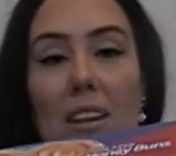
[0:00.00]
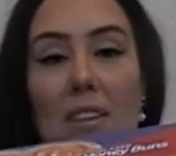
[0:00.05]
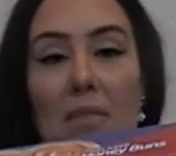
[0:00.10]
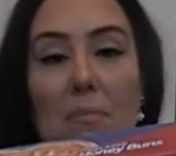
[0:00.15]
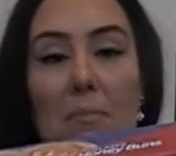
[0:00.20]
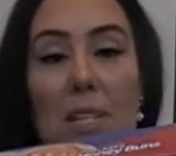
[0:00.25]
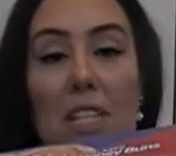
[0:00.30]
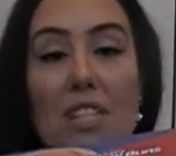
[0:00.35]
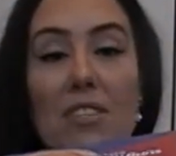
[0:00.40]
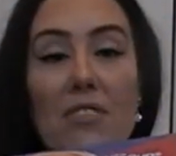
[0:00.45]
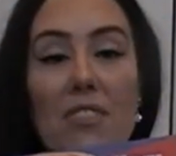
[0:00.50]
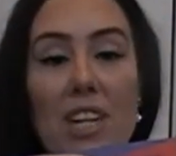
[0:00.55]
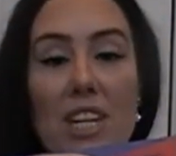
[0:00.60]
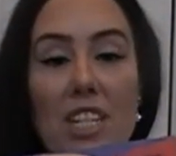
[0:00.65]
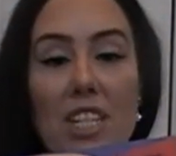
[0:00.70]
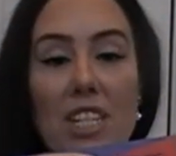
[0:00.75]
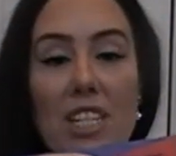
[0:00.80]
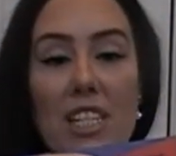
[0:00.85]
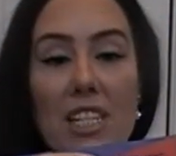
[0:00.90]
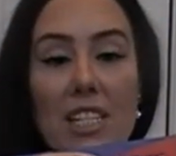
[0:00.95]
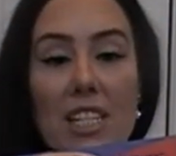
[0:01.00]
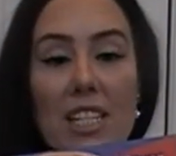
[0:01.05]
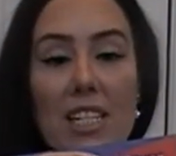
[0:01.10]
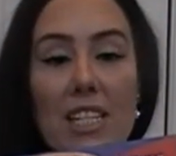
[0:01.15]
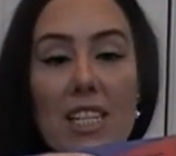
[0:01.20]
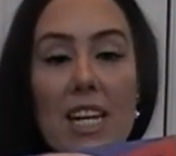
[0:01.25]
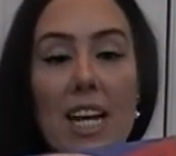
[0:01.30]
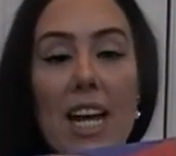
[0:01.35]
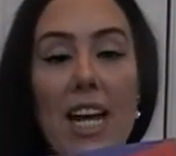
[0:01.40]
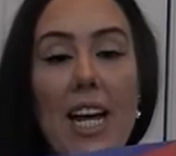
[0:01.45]
Miss
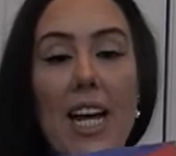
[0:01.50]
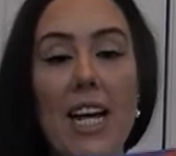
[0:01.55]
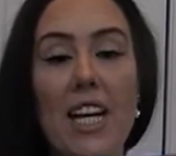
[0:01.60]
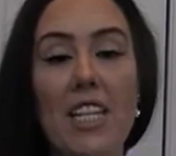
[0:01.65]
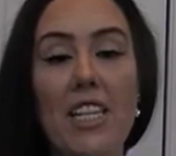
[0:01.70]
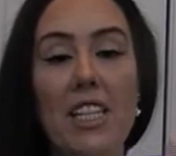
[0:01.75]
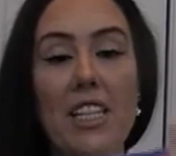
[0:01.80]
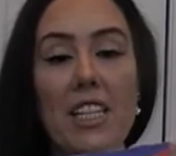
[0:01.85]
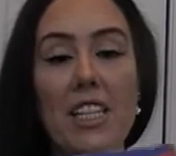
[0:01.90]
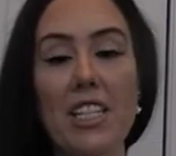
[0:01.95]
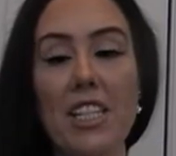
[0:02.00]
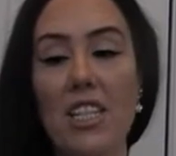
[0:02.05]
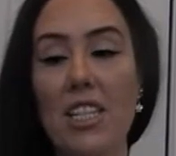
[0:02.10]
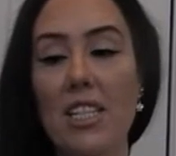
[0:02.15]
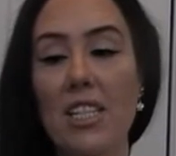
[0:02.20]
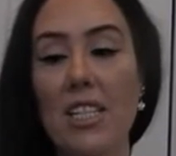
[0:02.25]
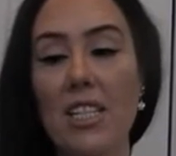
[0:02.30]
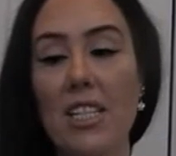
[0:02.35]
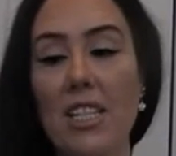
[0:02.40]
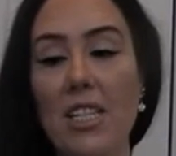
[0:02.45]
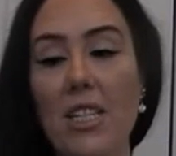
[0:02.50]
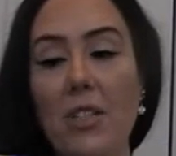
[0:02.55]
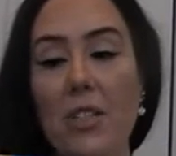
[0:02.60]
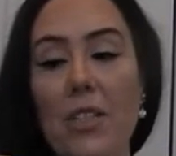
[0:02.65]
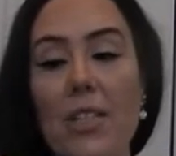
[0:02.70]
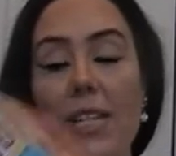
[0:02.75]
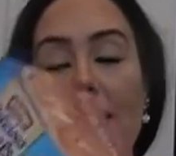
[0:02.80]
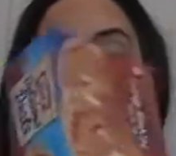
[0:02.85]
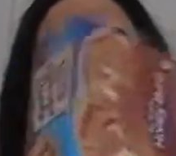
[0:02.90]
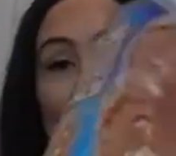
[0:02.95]
Freshley's Delicious
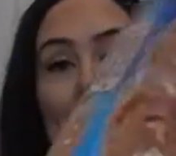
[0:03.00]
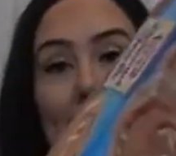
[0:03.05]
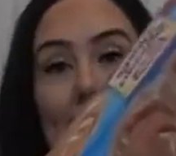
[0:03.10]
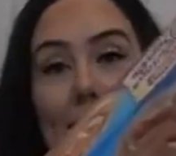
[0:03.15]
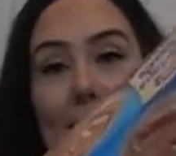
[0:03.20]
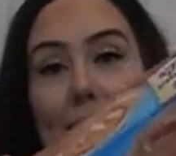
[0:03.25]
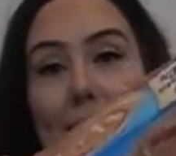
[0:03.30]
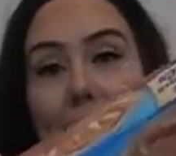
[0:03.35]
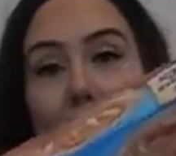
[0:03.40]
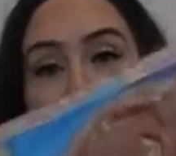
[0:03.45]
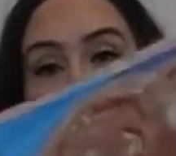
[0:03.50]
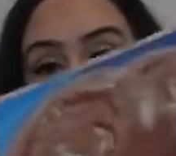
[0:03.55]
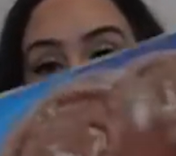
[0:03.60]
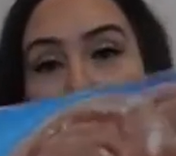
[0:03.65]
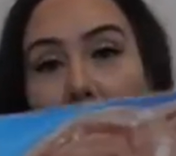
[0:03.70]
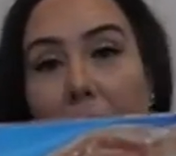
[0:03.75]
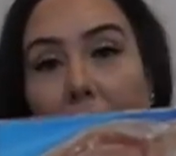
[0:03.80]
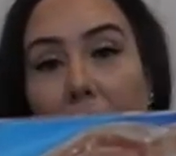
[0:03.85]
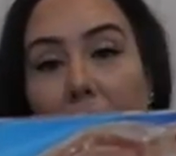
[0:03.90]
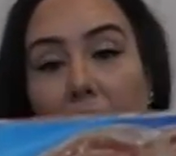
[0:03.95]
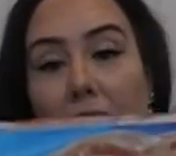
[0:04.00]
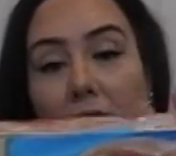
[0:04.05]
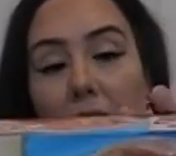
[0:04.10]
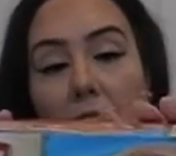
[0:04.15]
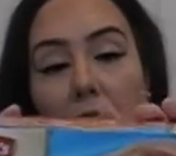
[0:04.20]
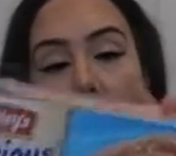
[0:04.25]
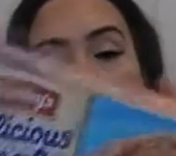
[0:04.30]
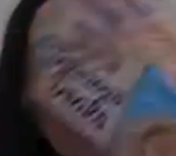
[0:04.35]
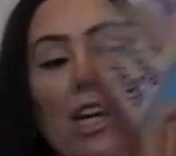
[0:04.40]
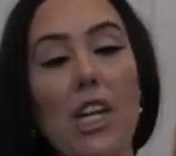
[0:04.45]
Deals Glazed Honey Buns.
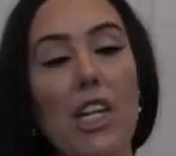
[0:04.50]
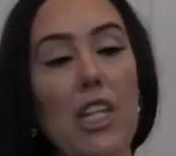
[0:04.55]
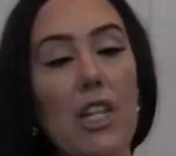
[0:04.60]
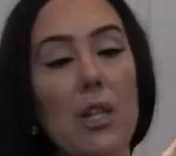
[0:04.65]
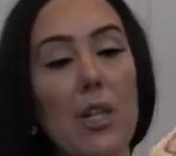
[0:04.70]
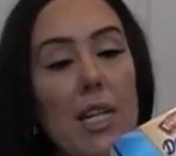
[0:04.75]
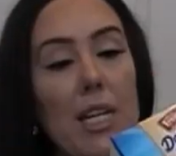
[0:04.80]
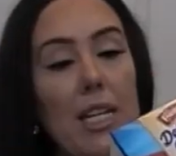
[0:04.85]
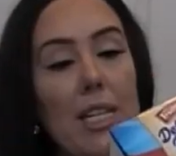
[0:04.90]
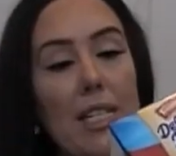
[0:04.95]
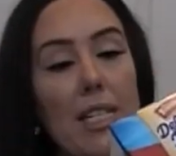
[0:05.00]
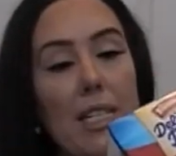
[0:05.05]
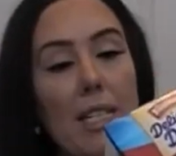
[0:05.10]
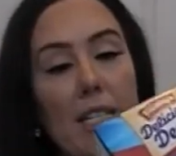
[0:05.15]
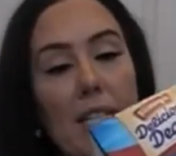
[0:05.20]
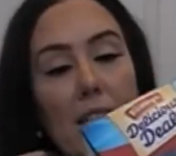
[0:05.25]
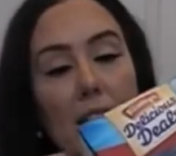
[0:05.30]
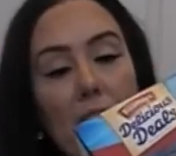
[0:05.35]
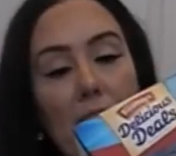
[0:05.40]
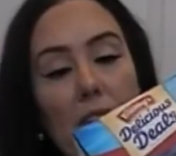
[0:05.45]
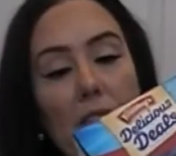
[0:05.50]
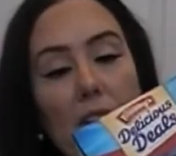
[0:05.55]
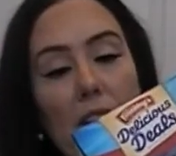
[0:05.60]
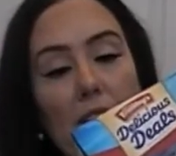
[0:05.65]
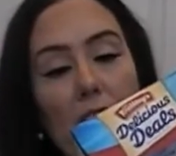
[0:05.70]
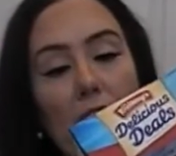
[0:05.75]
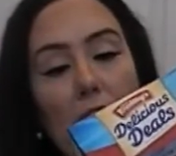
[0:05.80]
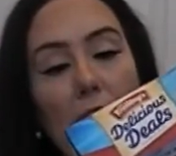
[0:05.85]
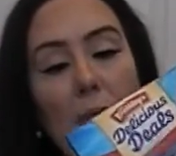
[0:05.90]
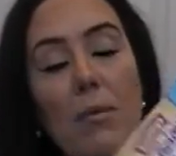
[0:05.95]
You get six of
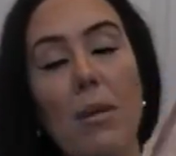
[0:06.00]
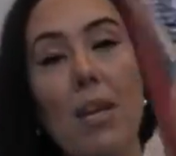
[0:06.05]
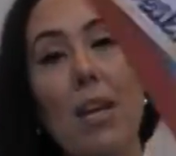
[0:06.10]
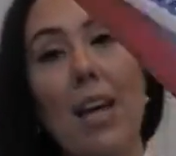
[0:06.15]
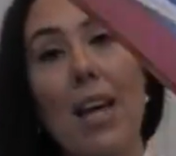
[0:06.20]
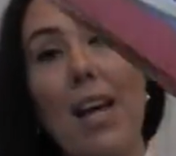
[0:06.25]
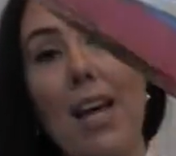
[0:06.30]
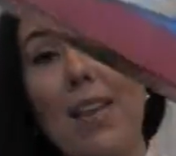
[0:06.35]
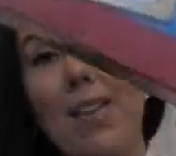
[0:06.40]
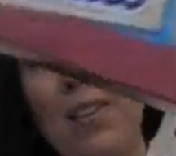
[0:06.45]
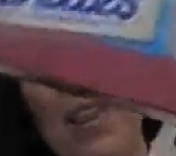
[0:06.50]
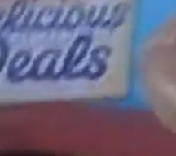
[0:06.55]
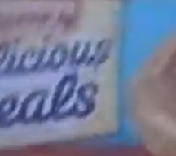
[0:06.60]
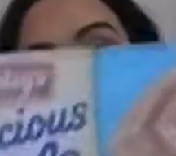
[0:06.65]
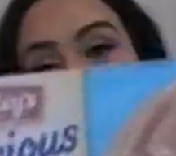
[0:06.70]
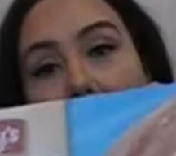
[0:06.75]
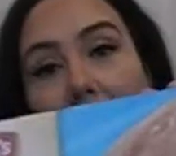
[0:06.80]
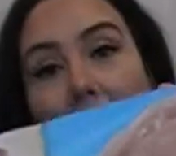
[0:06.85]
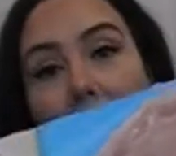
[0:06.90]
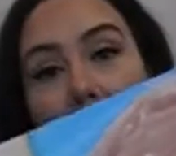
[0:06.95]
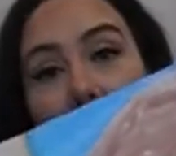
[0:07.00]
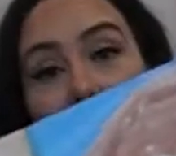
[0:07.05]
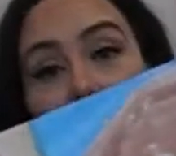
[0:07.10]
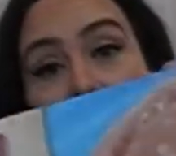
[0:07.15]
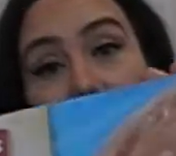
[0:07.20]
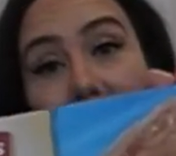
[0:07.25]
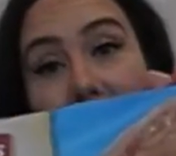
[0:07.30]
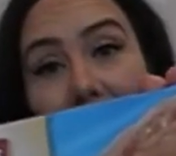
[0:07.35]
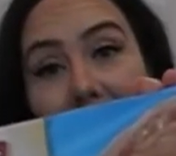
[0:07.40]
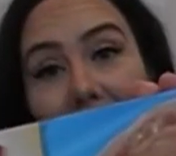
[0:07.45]
them and they
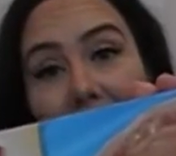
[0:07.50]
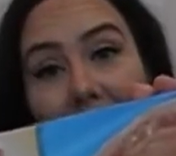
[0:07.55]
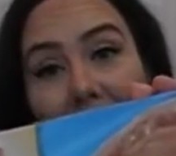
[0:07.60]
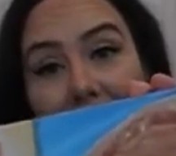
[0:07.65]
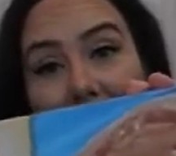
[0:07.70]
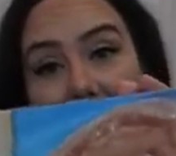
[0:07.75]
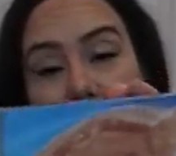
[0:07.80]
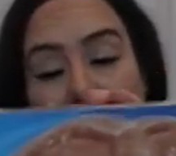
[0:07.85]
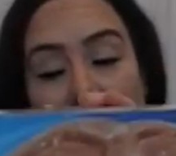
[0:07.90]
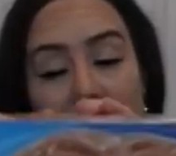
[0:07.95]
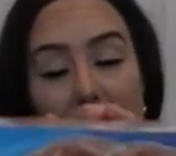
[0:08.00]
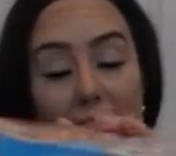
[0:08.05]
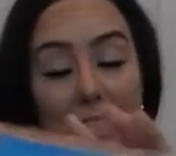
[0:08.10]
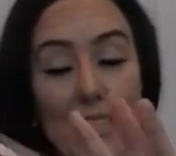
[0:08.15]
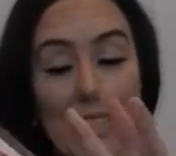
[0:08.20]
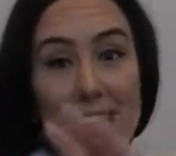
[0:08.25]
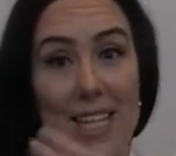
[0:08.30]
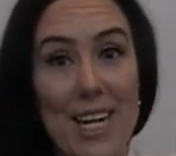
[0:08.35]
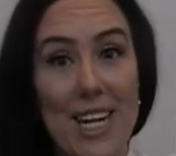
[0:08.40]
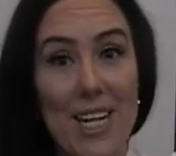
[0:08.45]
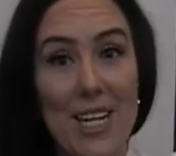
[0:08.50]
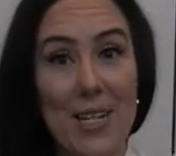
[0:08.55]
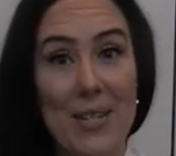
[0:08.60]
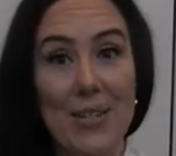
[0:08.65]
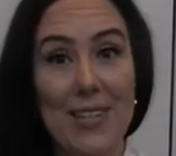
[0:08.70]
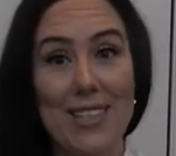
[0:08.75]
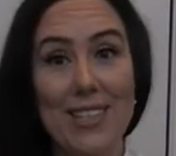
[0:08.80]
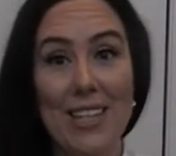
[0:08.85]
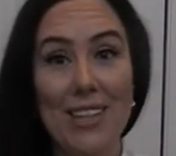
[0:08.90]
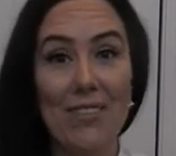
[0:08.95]
are delicious. So
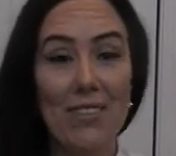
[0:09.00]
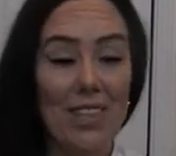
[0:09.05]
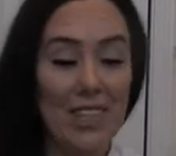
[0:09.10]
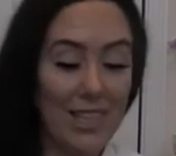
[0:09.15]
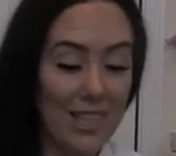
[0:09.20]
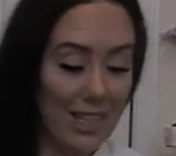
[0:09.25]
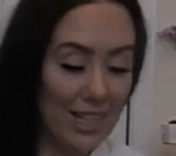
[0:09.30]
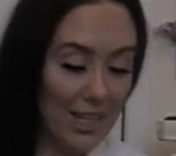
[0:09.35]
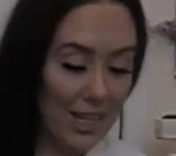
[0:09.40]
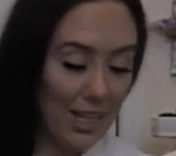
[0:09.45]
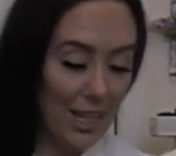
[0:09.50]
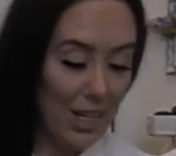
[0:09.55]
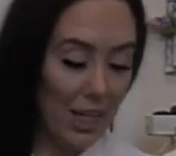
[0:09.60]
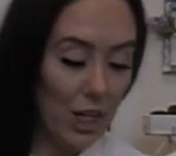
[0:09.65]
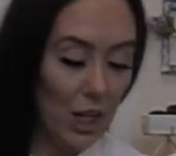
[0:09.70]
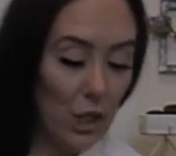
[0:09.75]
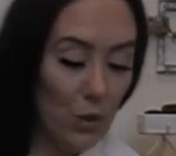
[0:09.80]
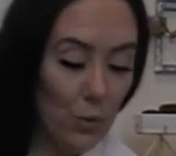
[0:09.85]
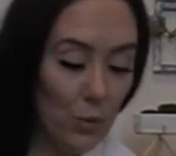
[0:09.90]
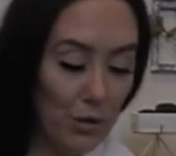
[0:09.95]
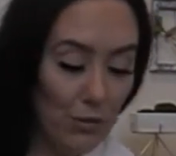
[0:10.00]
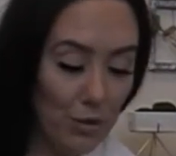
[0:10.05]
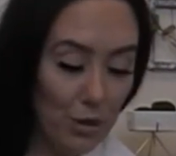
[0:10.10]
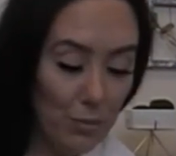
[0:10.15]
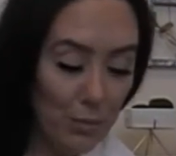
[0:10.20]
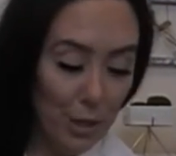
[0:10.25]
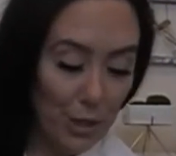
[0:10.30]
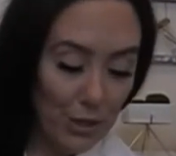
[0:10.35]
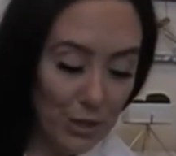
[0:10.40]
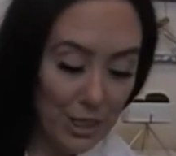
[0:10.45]
definitely would
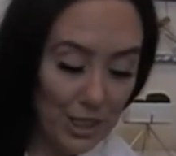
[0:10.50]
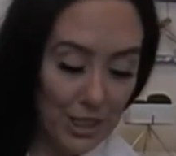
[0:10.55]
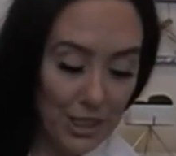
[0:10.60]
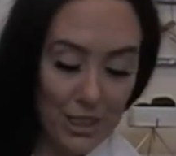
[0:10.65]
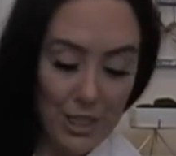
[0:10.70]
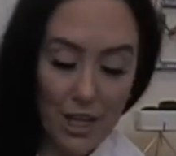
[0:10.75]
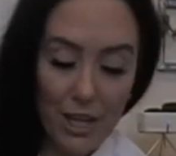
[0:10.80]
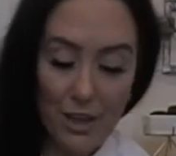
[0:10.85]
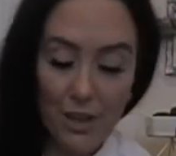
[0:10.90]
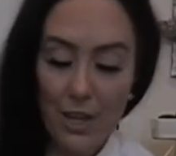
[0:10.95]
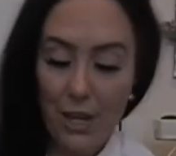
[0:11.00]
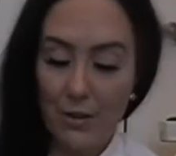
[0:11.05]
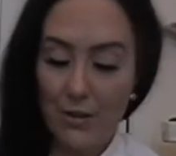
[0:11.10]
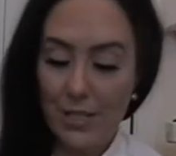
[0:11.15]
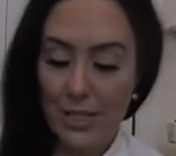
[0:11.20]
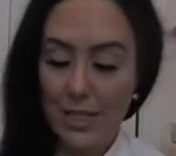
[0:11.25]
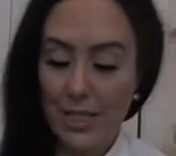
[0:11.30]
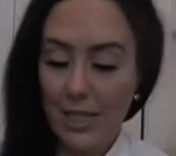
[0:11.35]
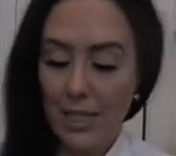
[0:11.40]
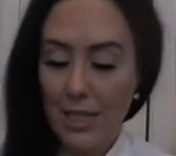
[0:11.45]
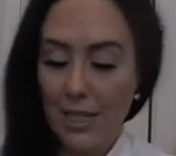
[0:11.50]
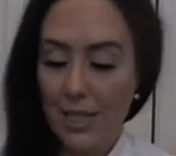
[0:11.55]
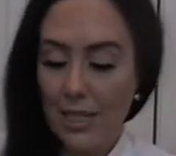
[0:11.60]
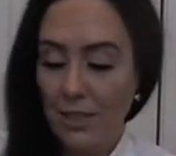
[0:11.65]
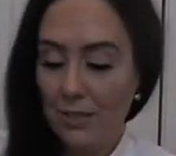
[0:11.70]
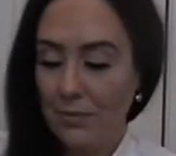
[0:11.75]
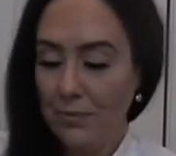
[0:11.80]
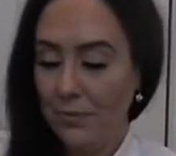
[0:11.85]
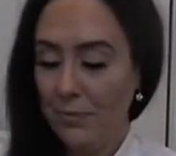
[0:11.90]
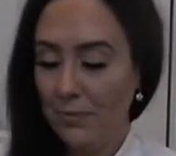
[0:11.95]
repurchase those again.